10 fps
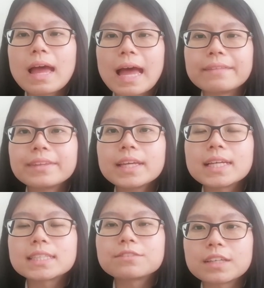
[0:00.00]
and it
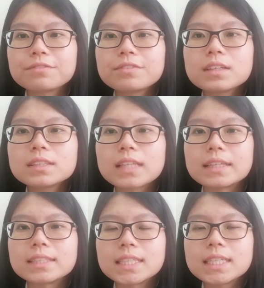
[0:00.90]
is safer than
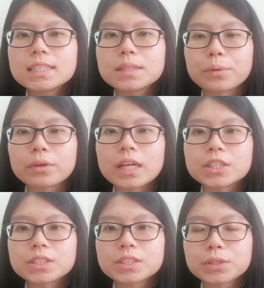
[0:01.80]
seeing the
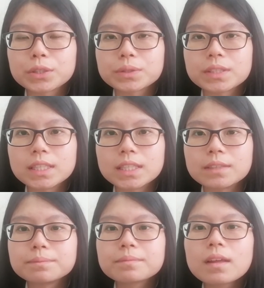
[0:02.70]
production closely.
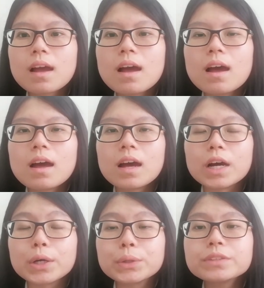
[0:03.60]

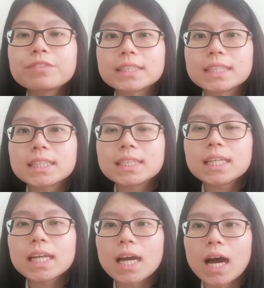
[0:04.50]
A good facility
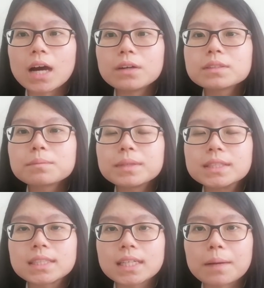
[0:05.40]
layout
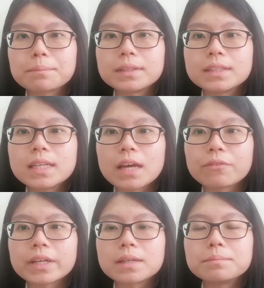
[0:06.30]
makes the company
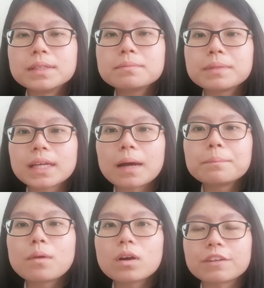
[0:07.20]
environment
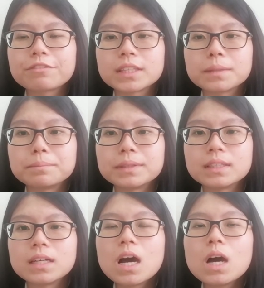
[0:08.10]
become more
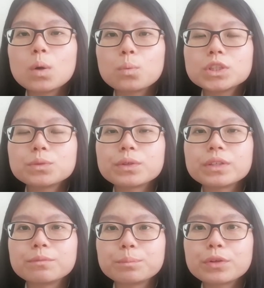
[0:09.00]
comfortable, which will
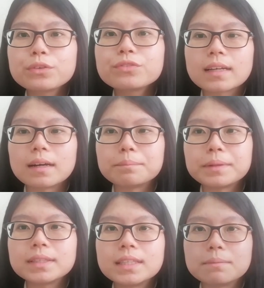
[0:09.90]
improve company